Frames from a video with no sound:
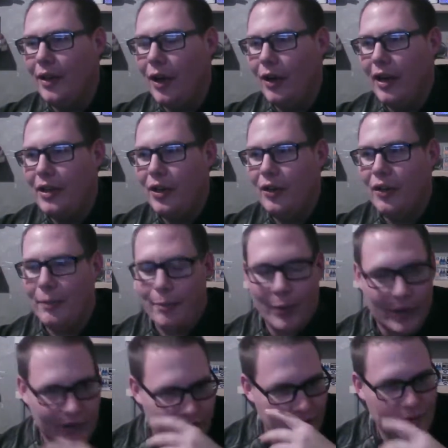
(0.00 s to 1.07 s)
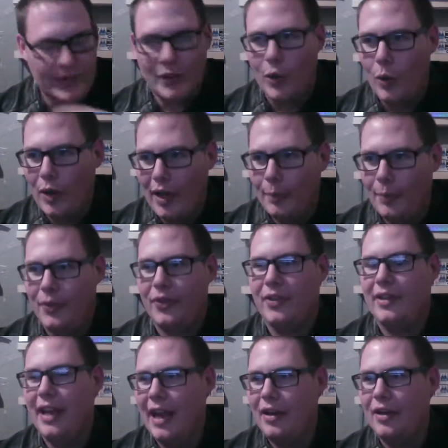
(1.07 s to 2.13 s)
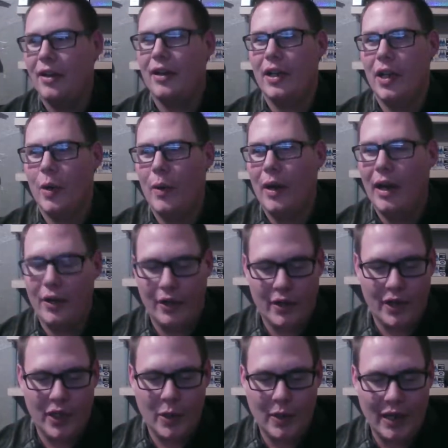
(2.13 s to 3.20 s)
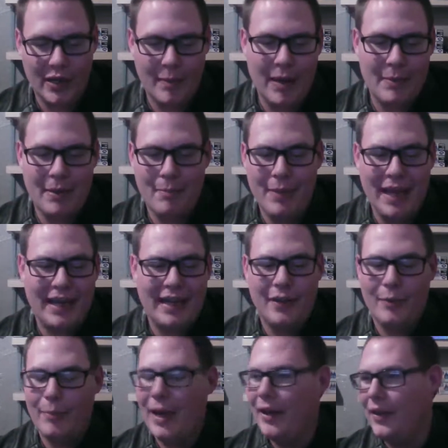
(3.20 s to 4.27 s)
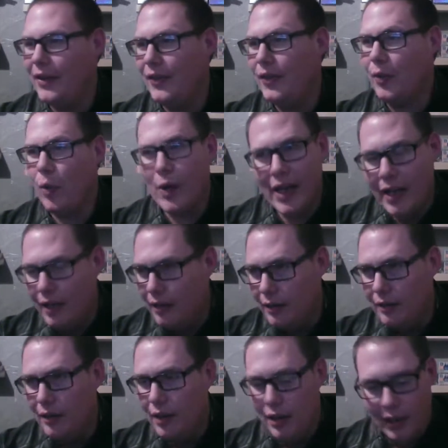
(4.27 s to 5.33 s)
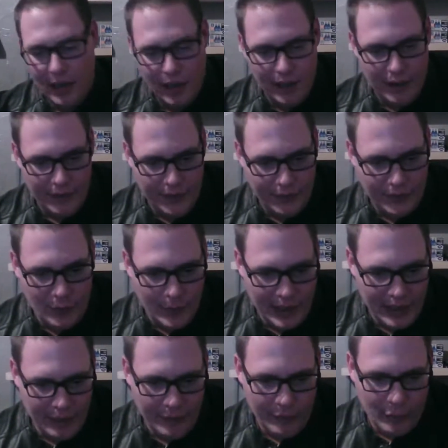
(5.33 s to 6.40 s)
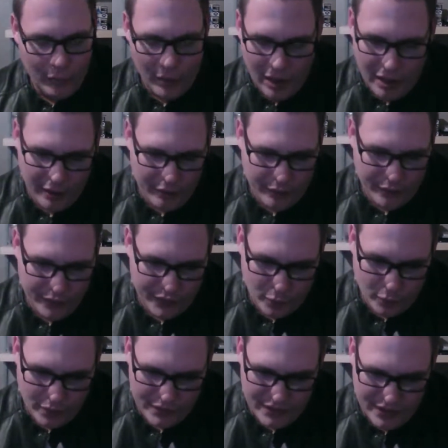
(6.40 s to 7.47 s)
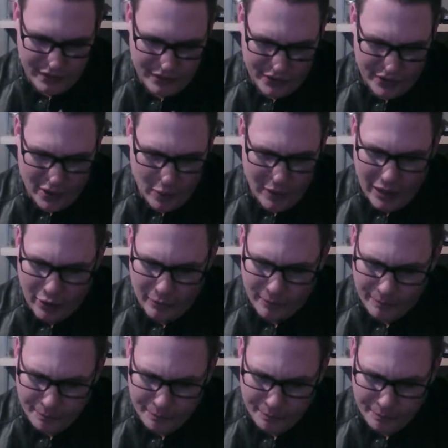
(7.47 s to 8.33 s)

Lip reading: All right, you're the person who's equipped. Yeah, you're gonna go out. You're gonna go out. You might be beckoned by this queen of swords here to go out.